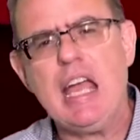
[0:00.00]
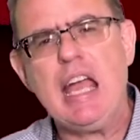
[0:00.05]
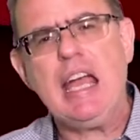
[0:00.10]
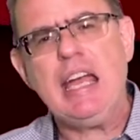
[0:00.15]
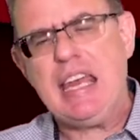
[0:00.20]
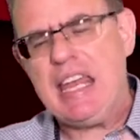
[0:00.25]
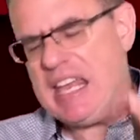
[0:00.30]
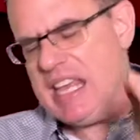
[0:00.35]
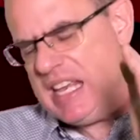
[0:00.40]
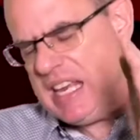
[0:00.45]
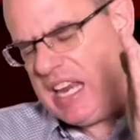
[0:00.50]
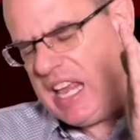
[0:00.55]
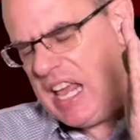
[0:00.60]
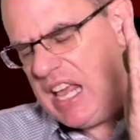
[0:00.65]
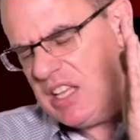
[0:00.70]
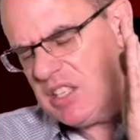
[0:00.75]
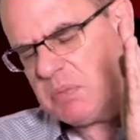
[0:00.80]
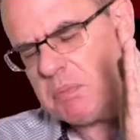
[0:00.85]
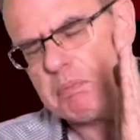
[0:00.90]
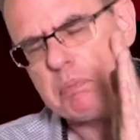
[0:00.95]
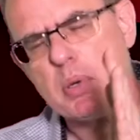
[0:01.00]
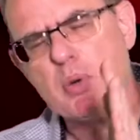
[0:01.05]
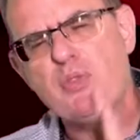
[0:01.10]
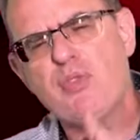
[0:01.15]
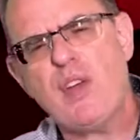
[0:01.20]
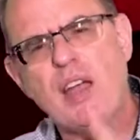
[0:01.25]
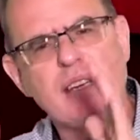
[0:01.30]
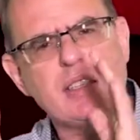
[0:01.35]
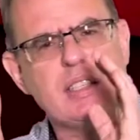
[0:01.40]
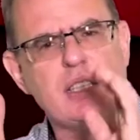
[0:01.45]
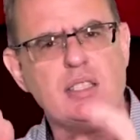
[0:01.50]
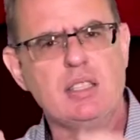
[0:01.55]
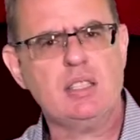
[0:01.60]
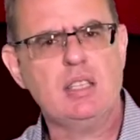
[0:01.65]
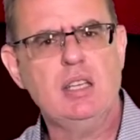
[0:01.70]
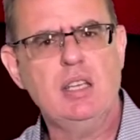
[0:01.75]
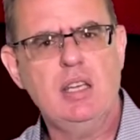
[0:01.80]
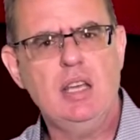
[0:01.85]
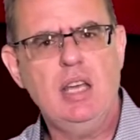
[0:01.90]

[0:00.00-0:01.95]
and it is perfected.